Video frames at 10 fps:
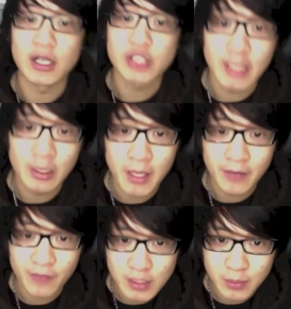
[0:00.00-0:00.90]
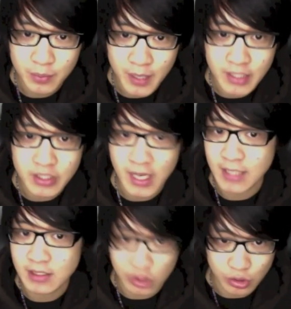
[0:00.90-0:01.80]
Check out my Facebook page
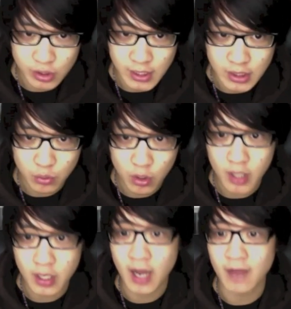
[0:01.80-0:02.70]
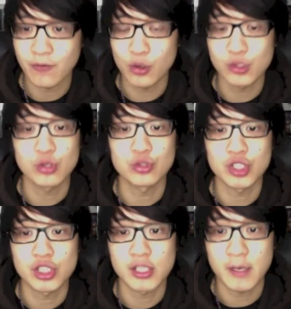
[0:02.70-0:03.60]
at Digital Szechuan. I've also
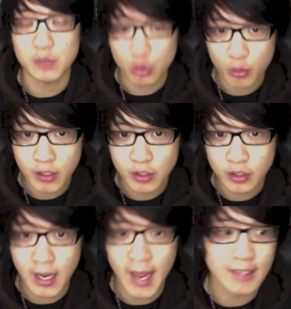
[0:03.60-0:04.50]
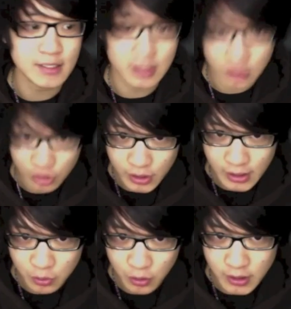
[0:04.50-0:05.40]
just set up Twitter at Digital
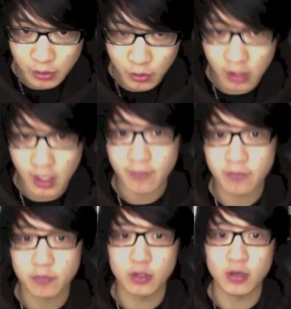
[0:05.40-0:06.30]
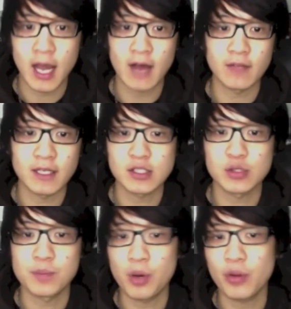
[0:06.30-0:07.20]
Szechuan as well. I will have links
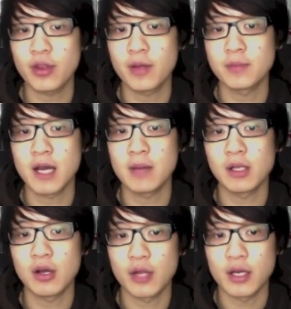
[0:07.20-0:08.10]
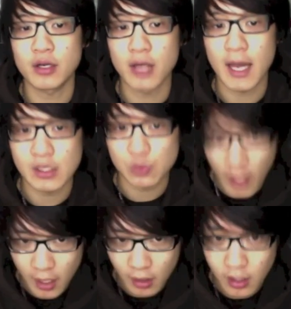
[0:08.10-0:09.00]
to both of them down below there as
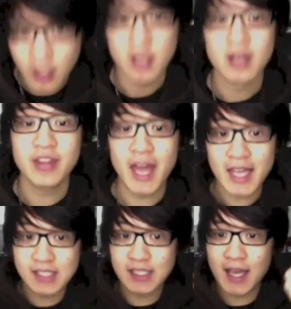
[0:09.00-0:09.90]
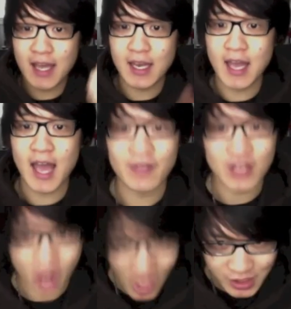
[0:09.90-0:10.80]
well. Thanks again. Have
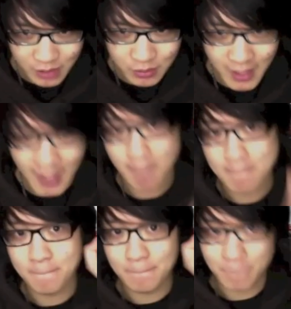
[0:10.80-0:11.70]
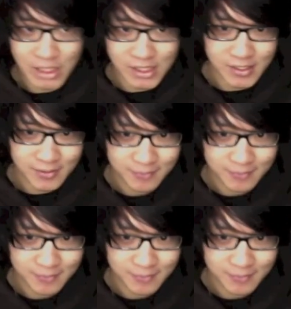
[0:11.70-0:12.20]
an awesome day. Peace.